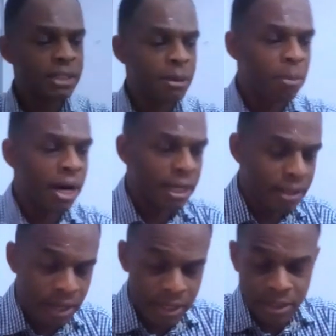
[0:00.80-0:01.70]
is a bank
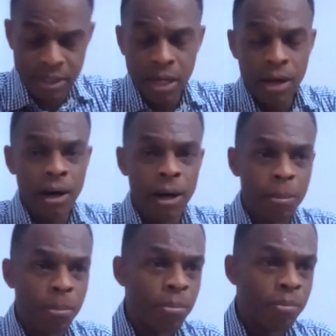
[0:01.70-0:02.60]
that
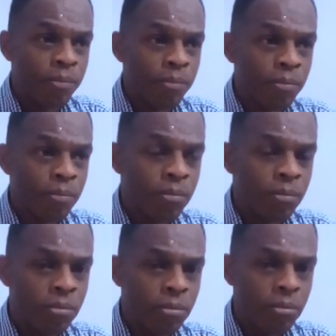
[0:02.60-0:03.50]
um,
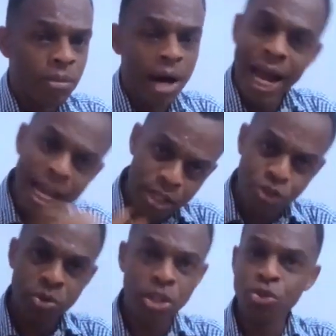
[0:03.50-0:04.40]
I
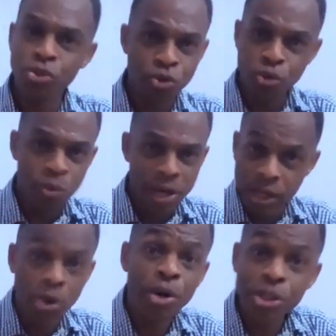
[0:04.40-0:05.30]
actually don't know where
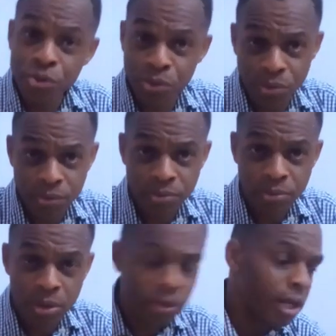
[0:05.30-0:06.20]
they're going to.
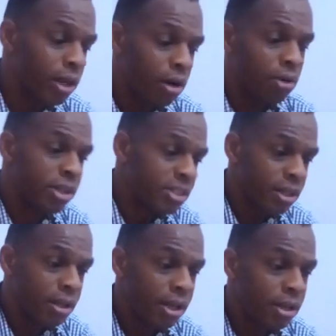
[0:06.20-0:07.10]
Okay, now
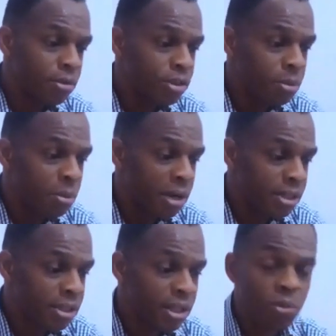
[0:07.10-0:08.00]
recently GTB Bank
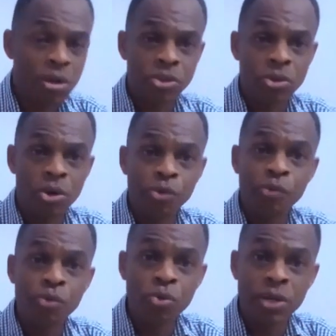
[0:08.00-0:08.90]
started what is called
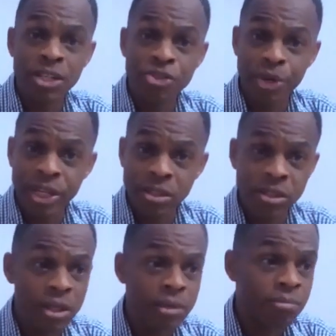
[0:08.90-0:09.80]
food and drinks
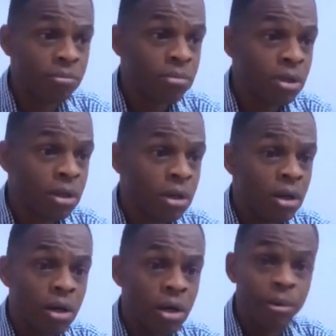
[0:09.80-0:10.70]
um,
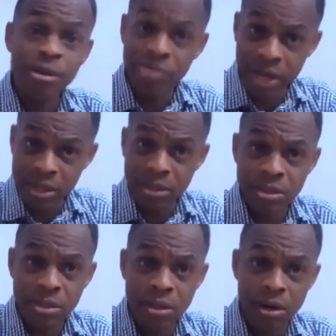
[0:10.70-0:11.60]
uh, um, event.
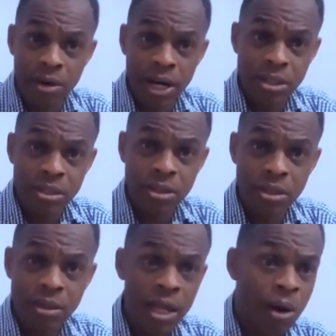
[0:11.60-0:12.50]
All right.
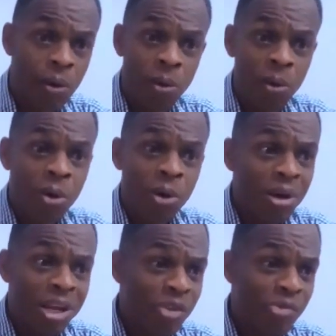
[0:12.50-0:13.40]
Now,
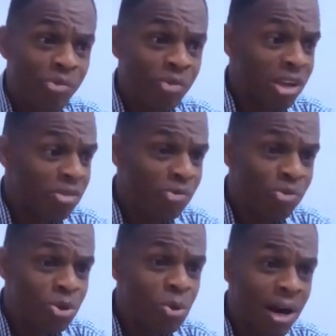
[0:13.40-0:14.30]
if if
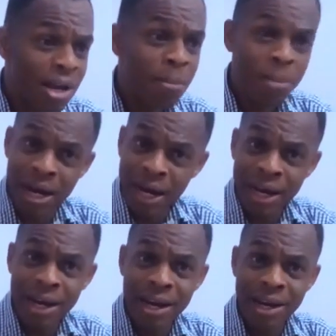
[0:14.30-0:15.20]
you are a bank